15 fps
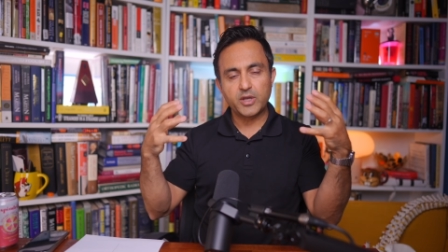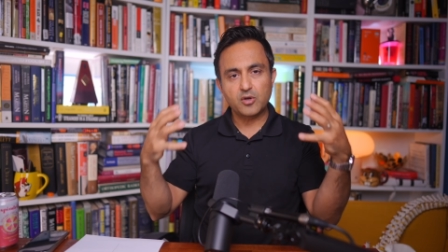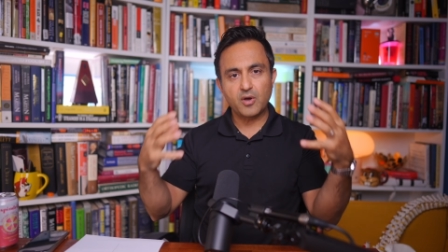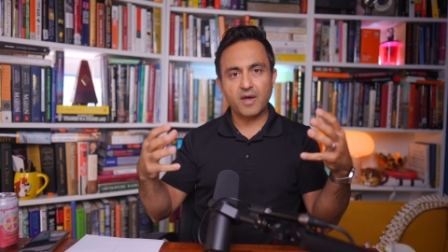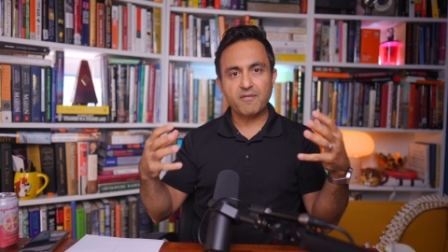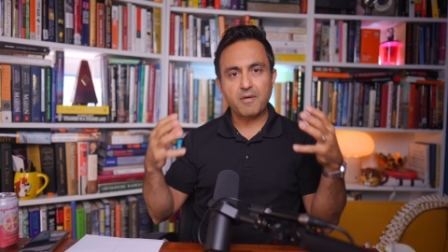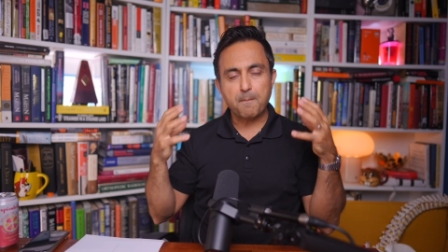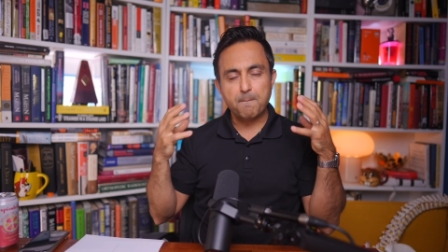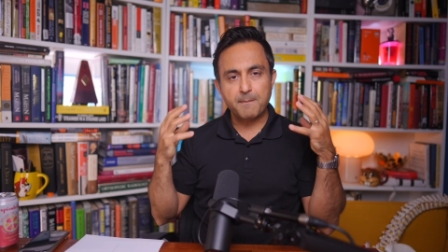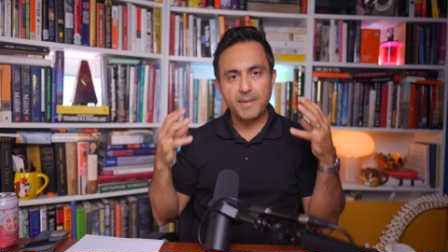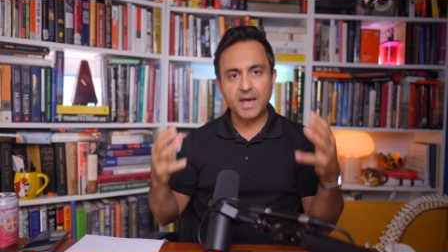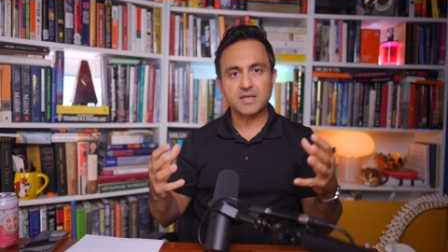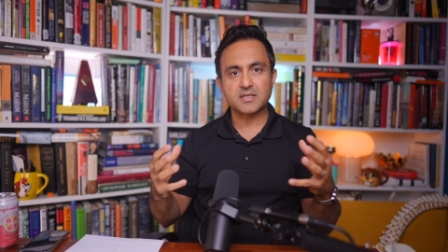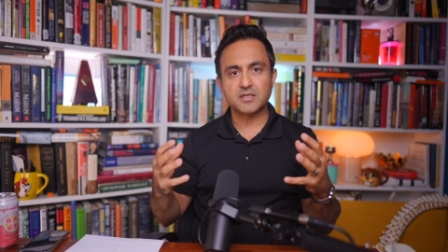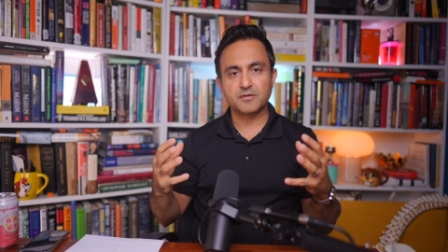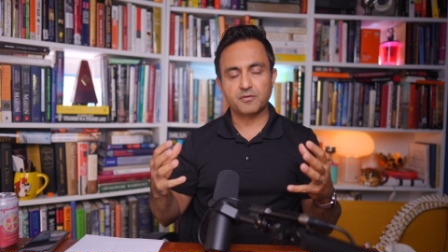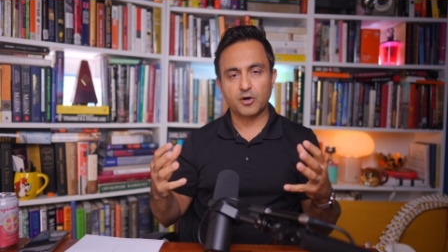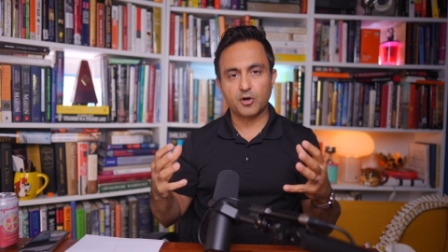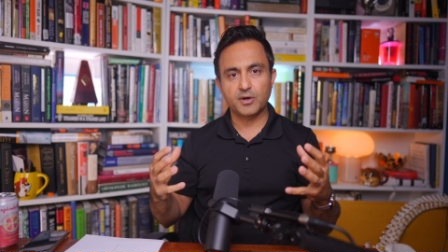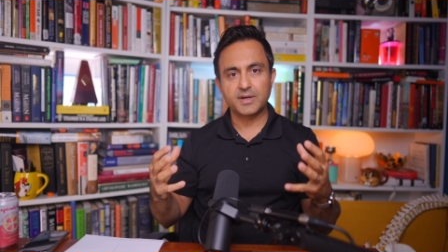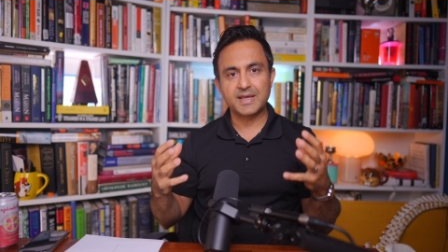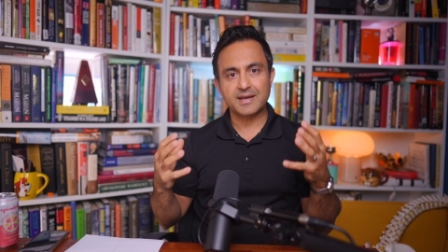When you have a massive
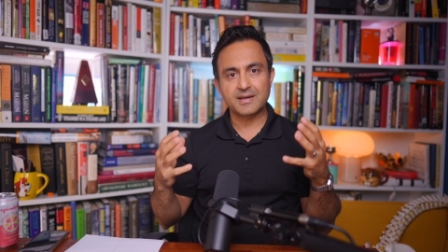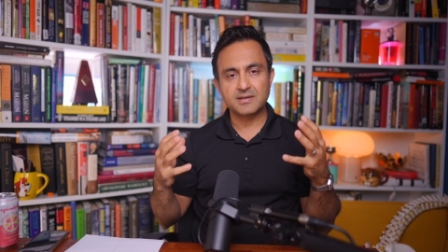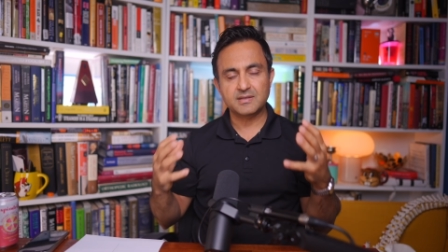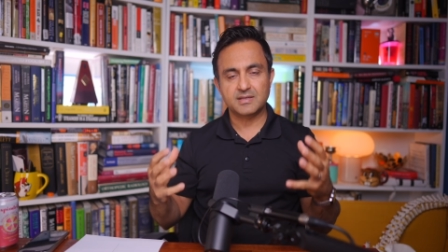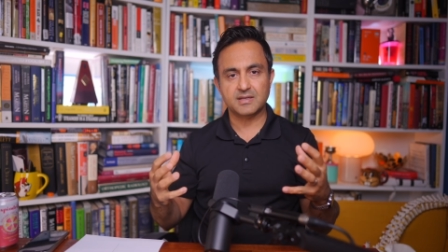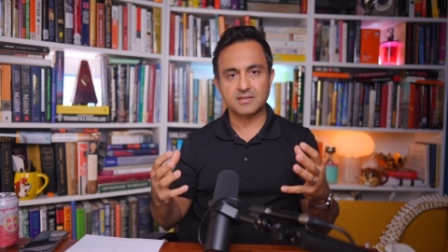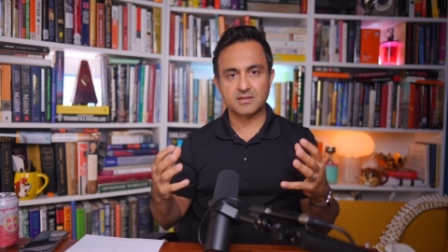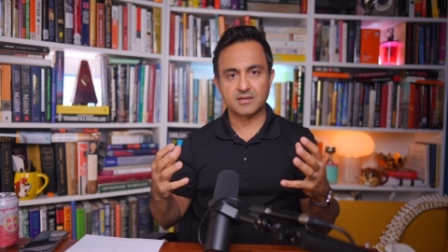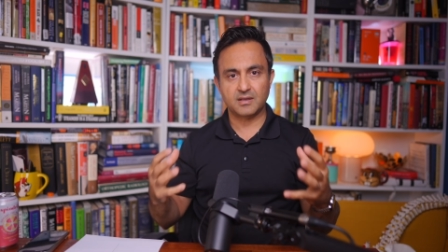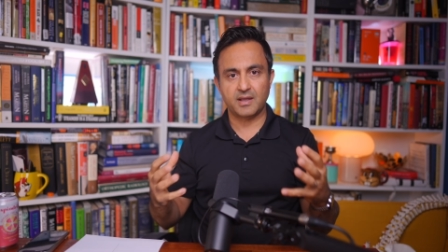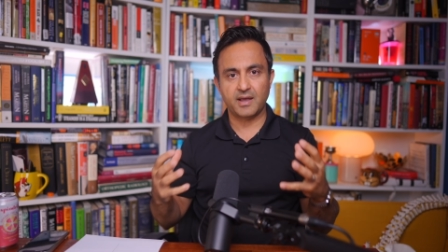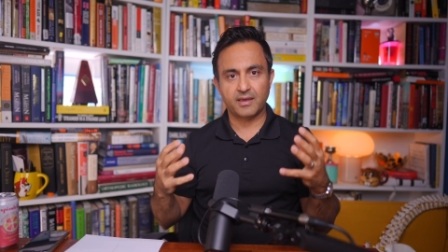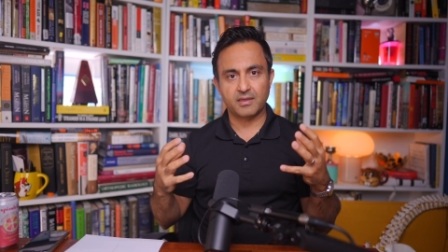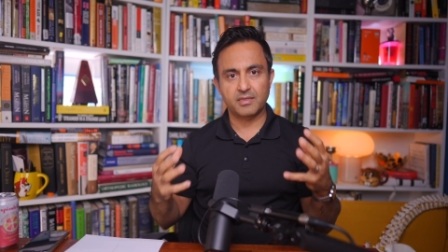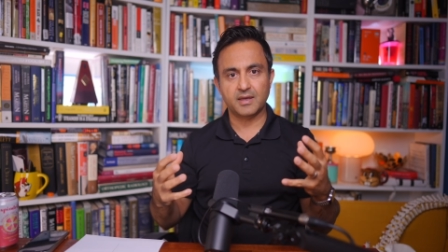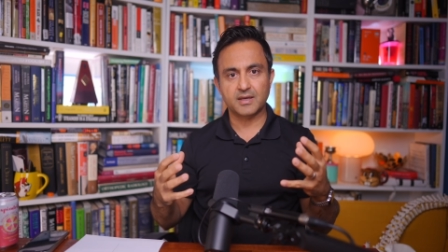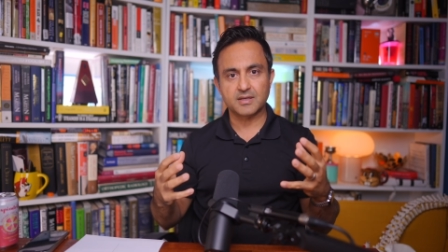herniated disc like